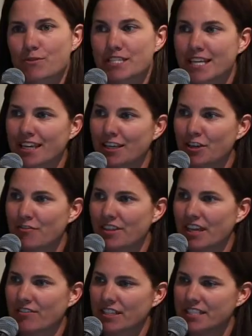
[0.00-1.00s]
and we're taking over.
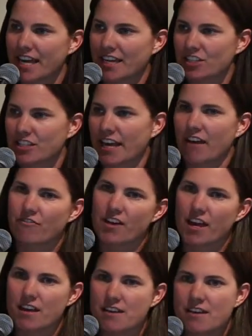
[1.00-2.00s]
They have an attached
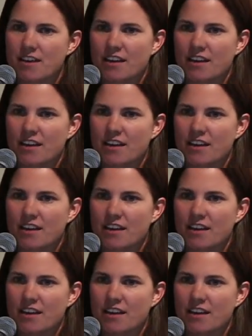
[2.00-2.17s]
cafe.